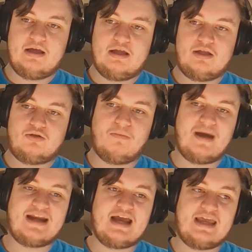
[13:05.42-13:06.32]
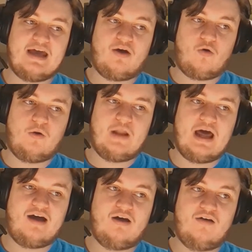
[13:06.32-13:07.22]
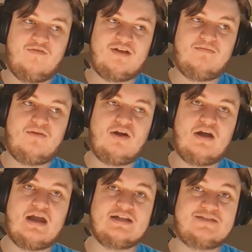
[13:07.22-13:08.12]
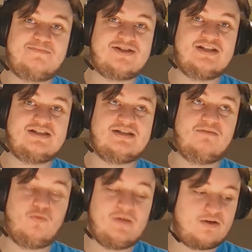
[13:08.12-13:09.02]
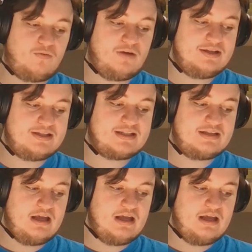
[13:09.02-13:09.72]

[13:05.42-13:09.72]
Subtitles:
you might not get a whole lot of them, and especially some of the weaker ones